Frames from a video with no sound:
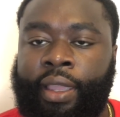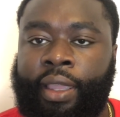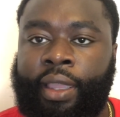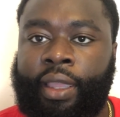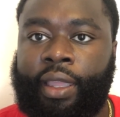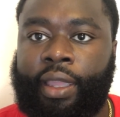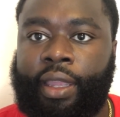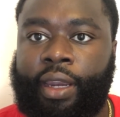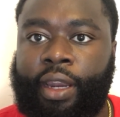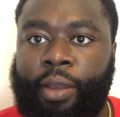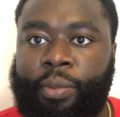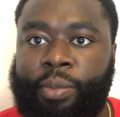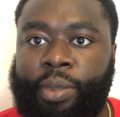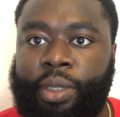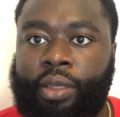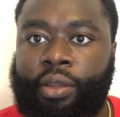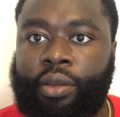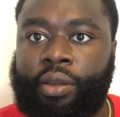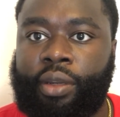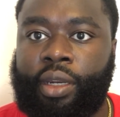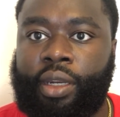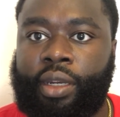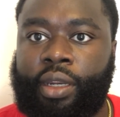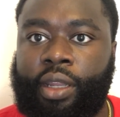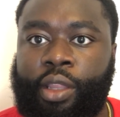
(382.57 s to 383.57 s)
And I'll be
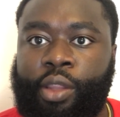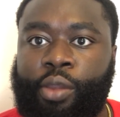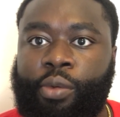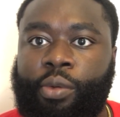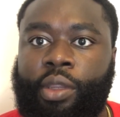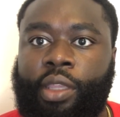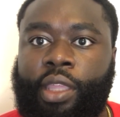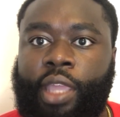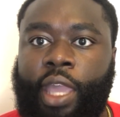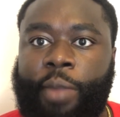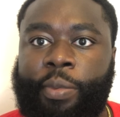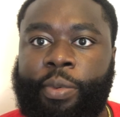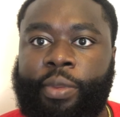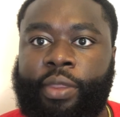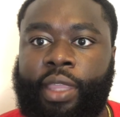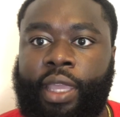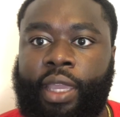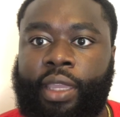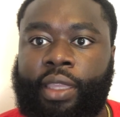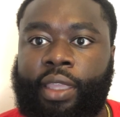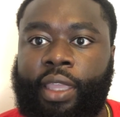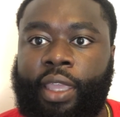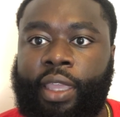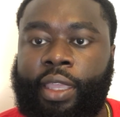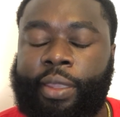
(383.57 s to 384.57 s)
doing another recap of
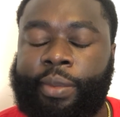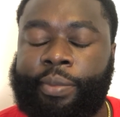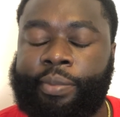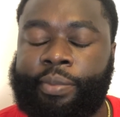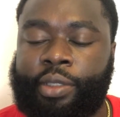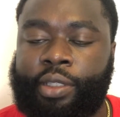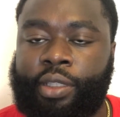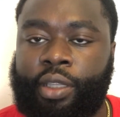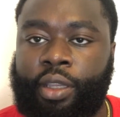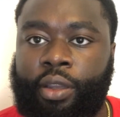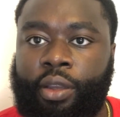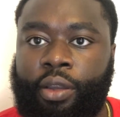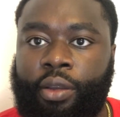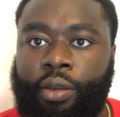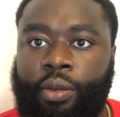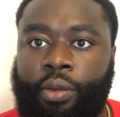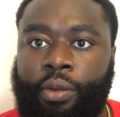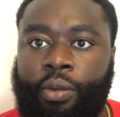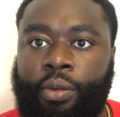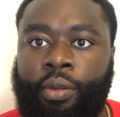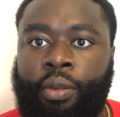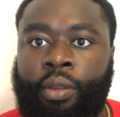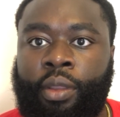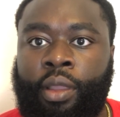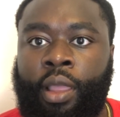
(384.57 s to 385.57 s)
that game.
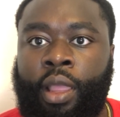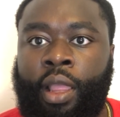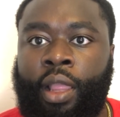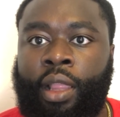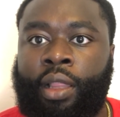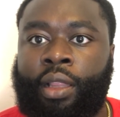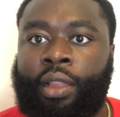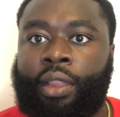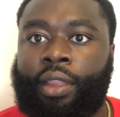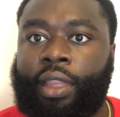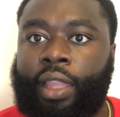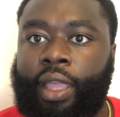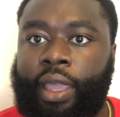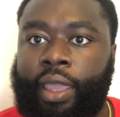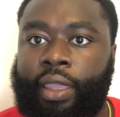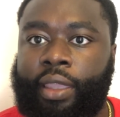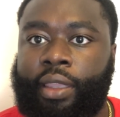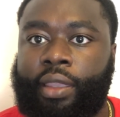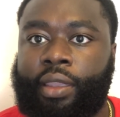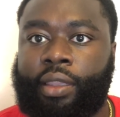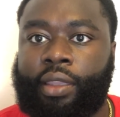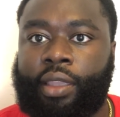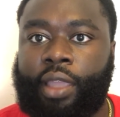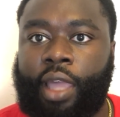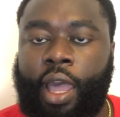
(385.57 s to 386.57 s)
So
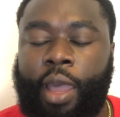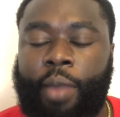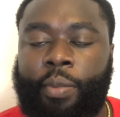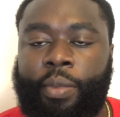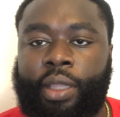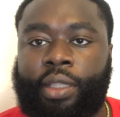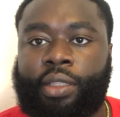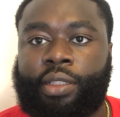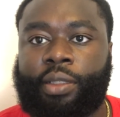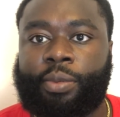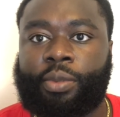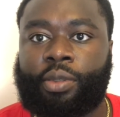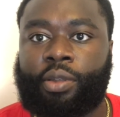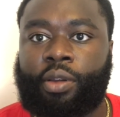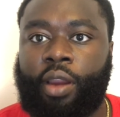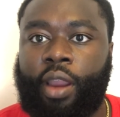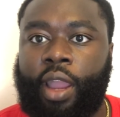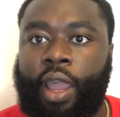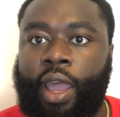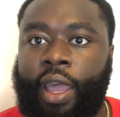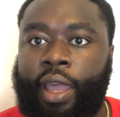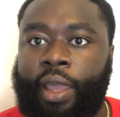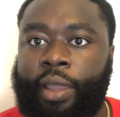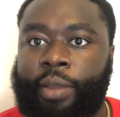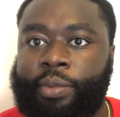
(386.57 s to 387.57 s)
like, comment,
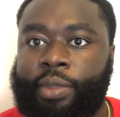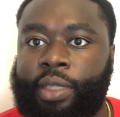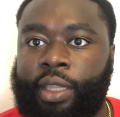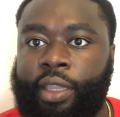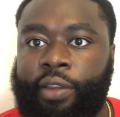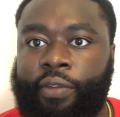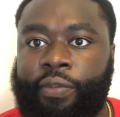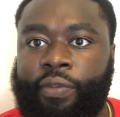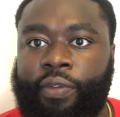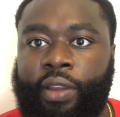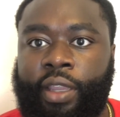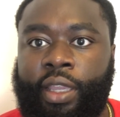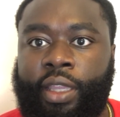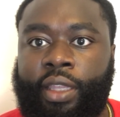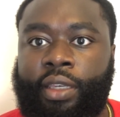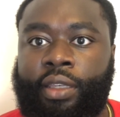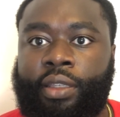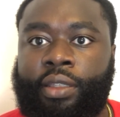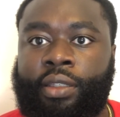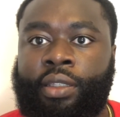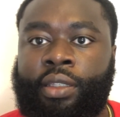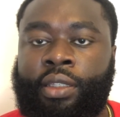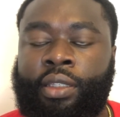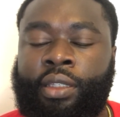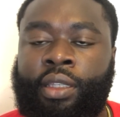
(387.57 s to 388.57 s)
subscribe, tell your
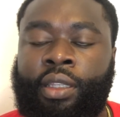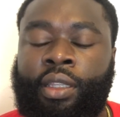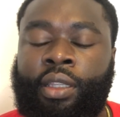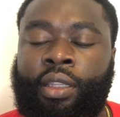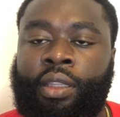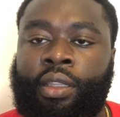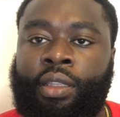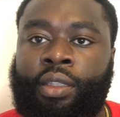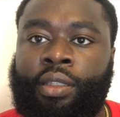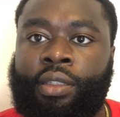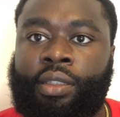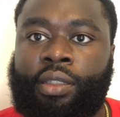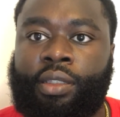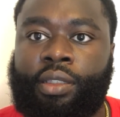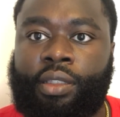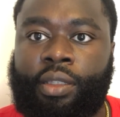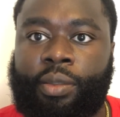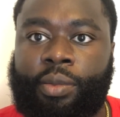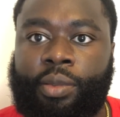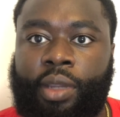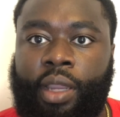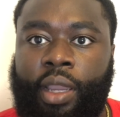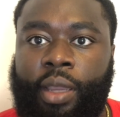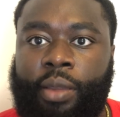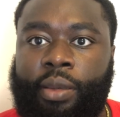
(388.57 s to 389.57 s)
friends.
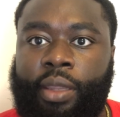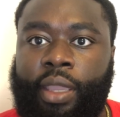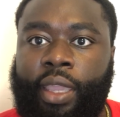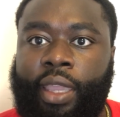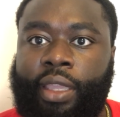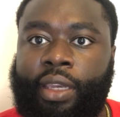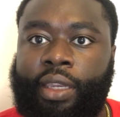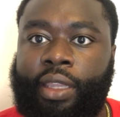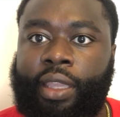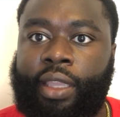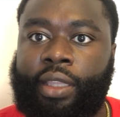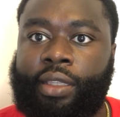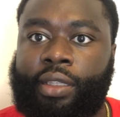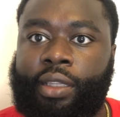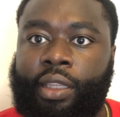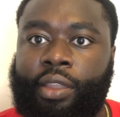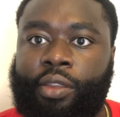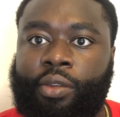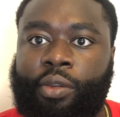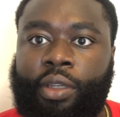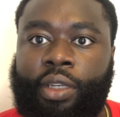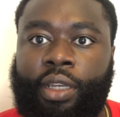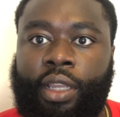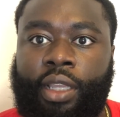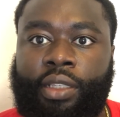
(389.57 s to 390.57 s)
Subscribe to ADAJ3
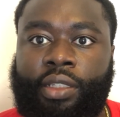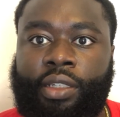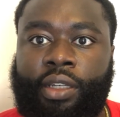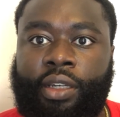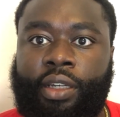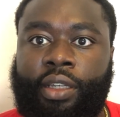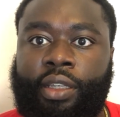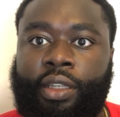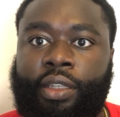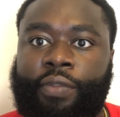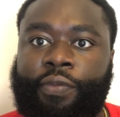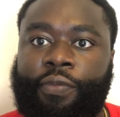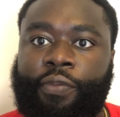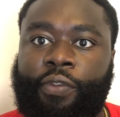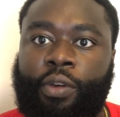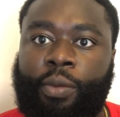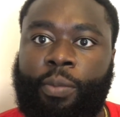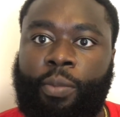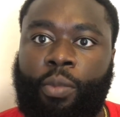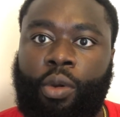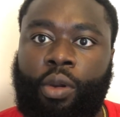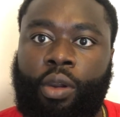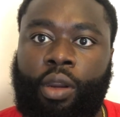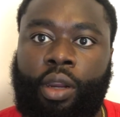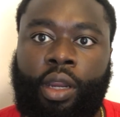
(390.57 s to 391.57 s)
Nigeria for
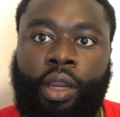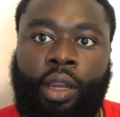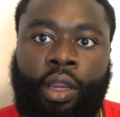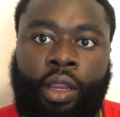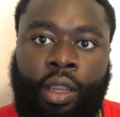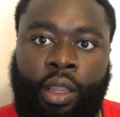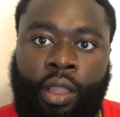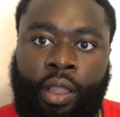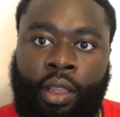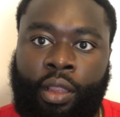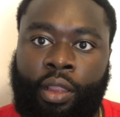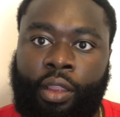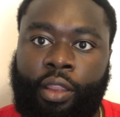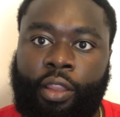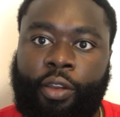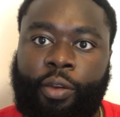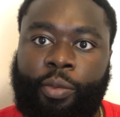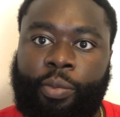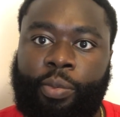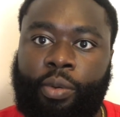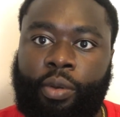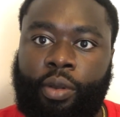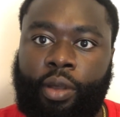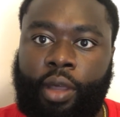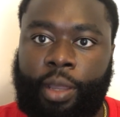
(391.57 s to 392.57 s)
more
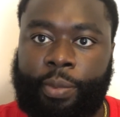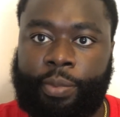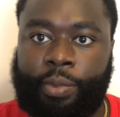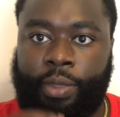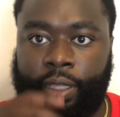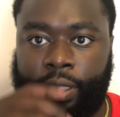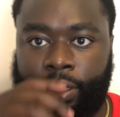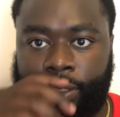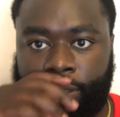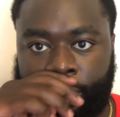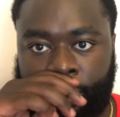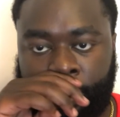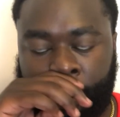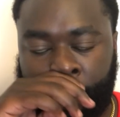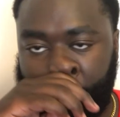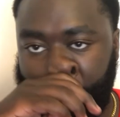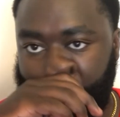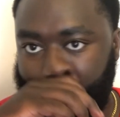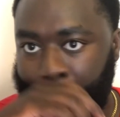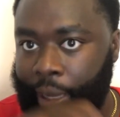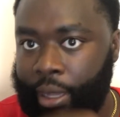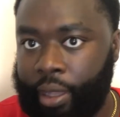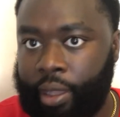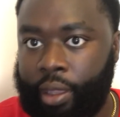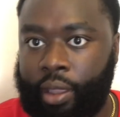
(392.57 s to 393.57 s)
Liverpool updates.
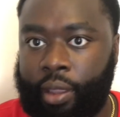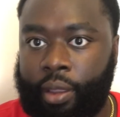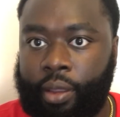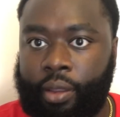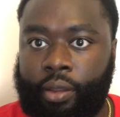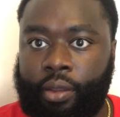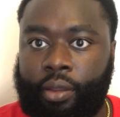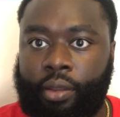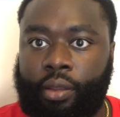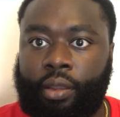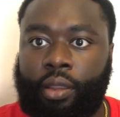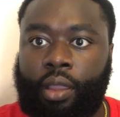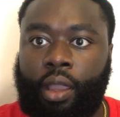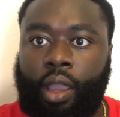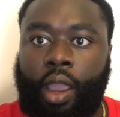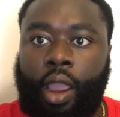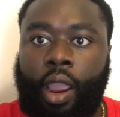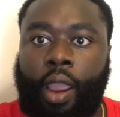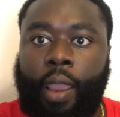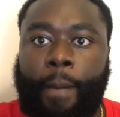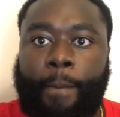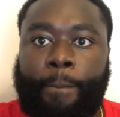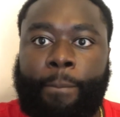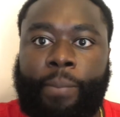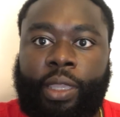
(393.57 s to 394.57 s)
All
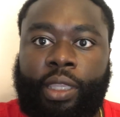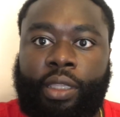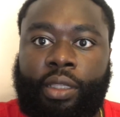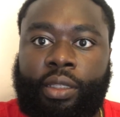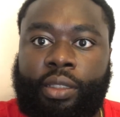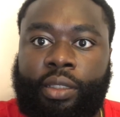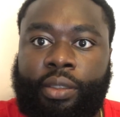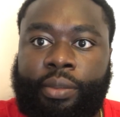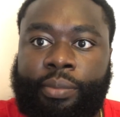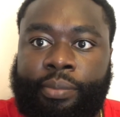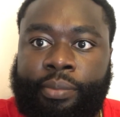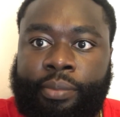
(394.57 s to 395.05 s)
right, peace.